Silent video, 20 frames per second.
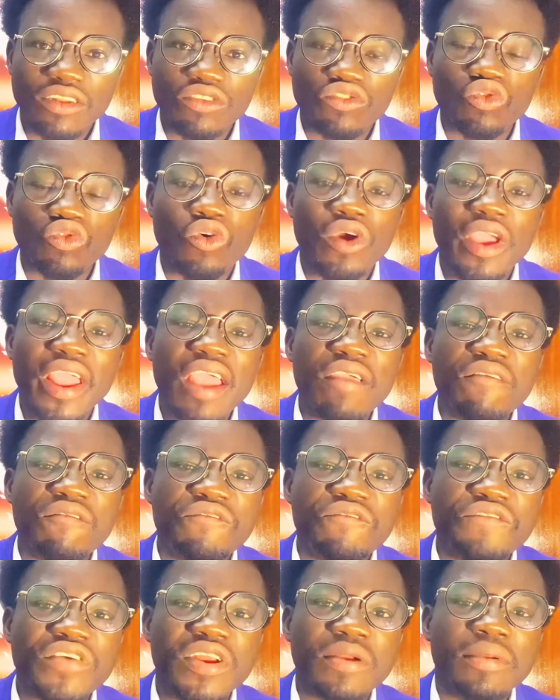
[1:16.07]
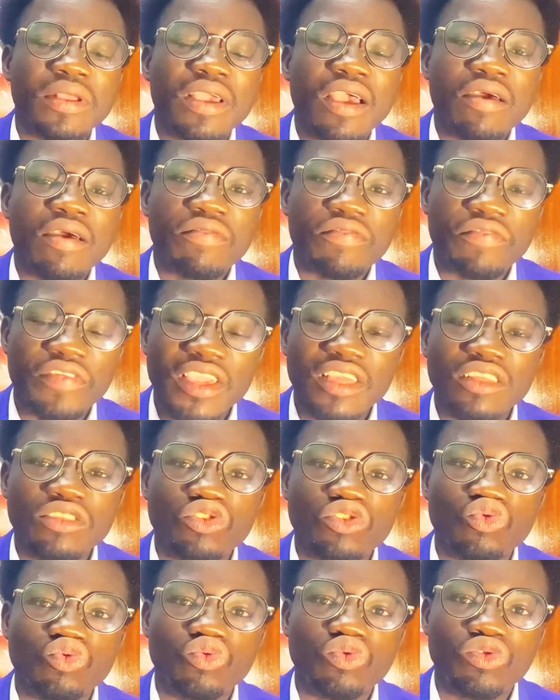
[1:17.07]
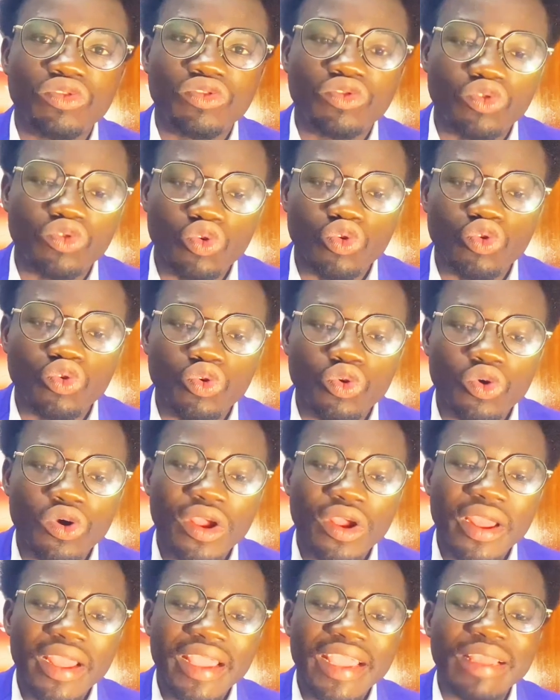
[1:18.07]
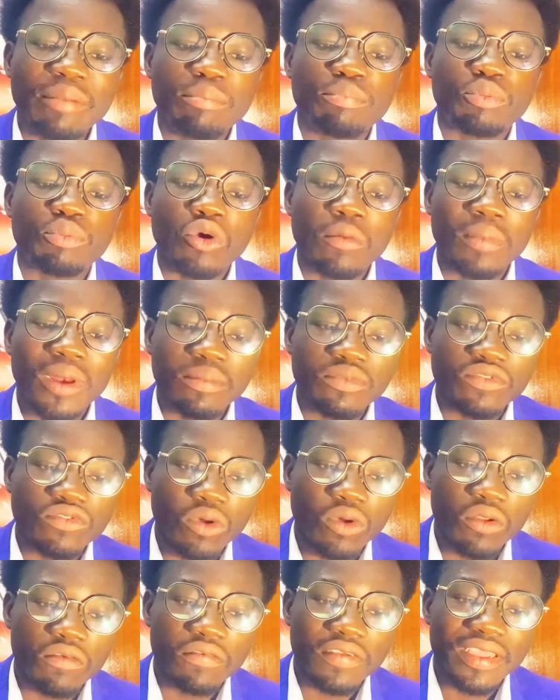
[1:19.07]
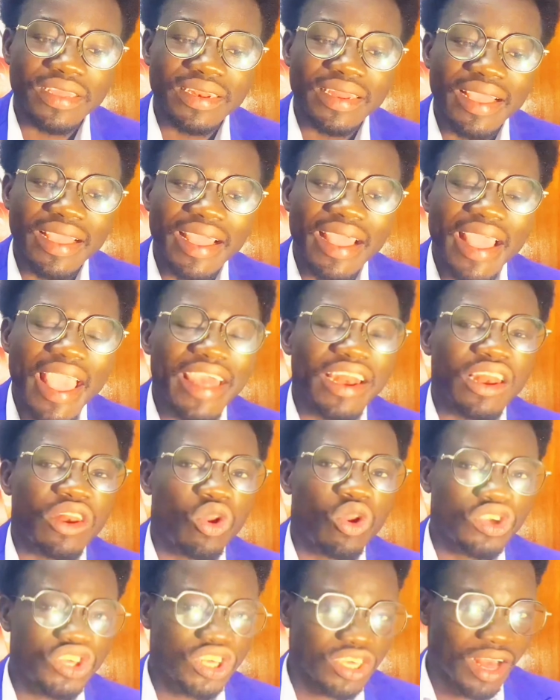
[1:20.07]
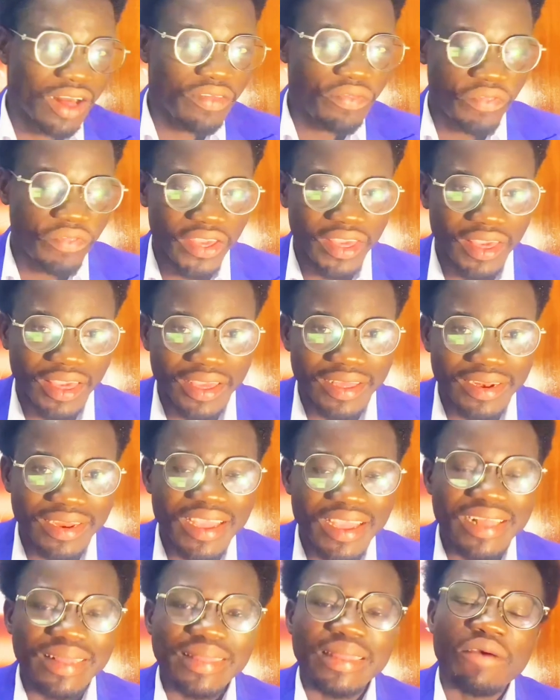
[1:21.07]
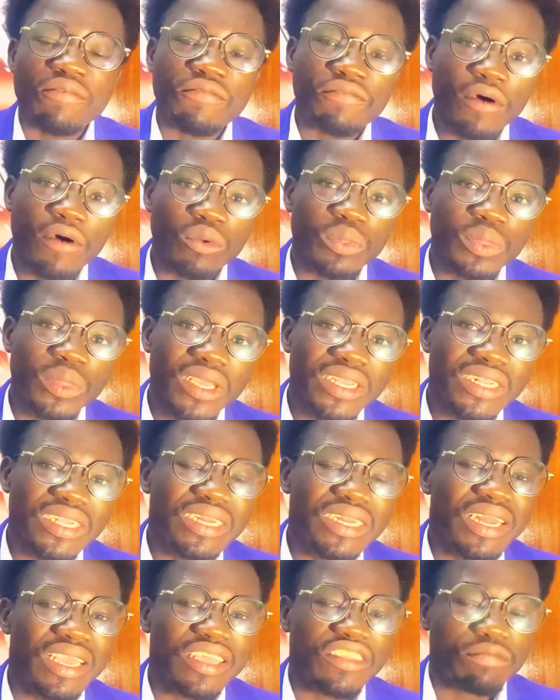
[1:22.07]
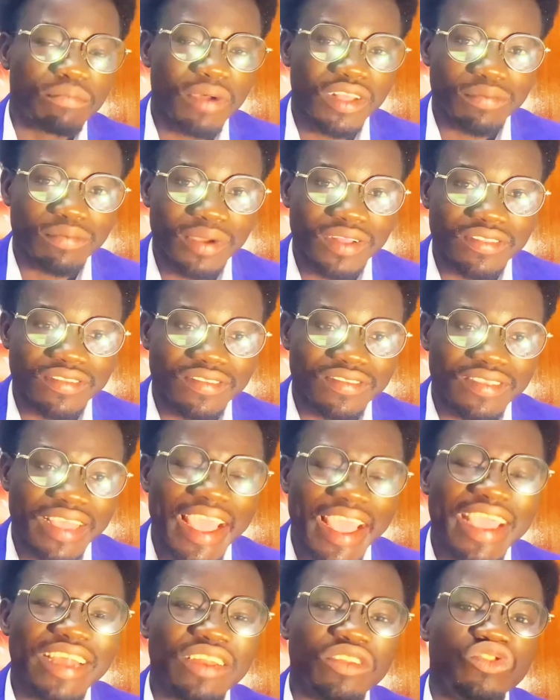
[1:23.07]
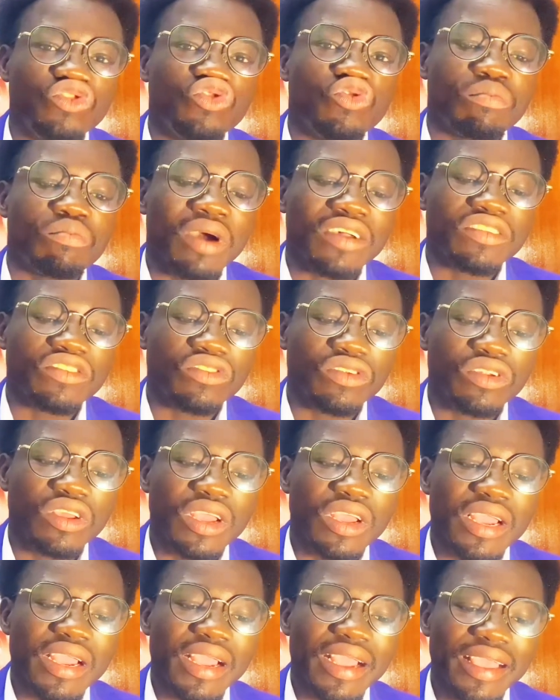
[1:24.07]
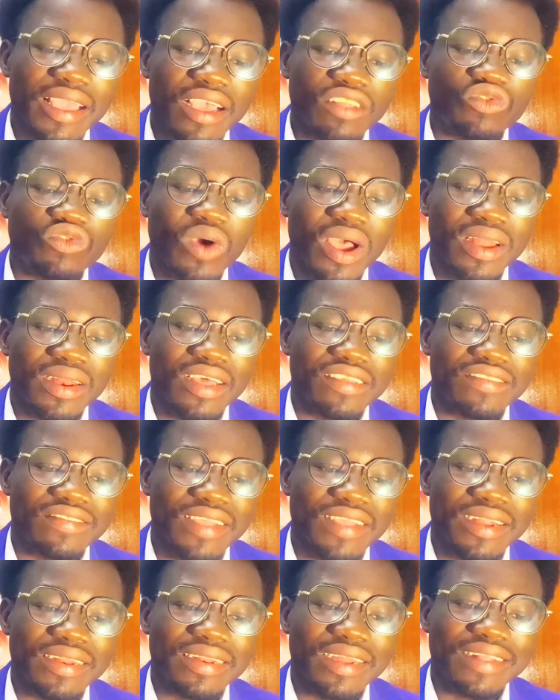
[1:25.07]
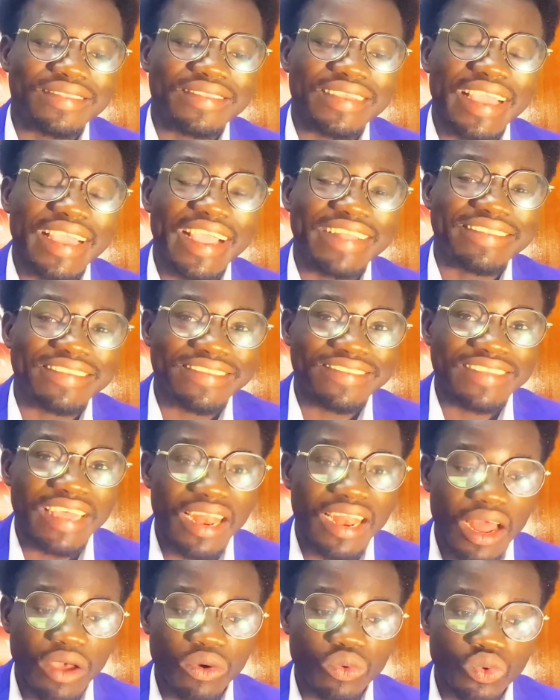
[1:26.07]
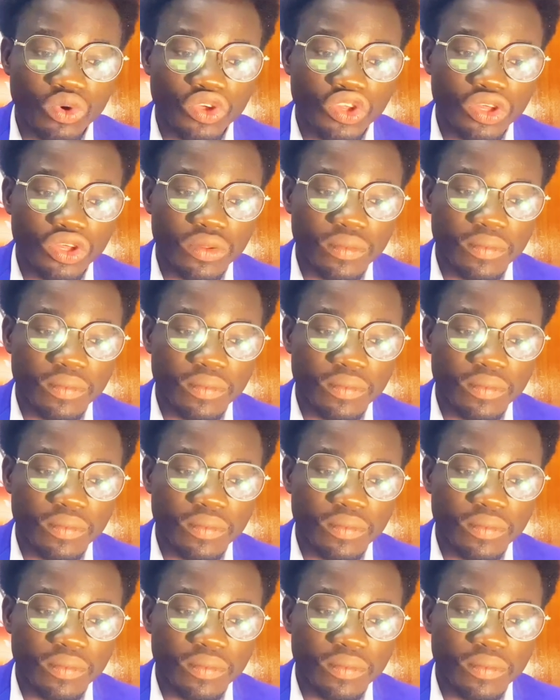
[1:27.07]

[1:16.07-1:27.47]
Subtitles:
So everything you do in problem solving and logical thinking, the foundation is mathematics, and you must get to understand that it is a language.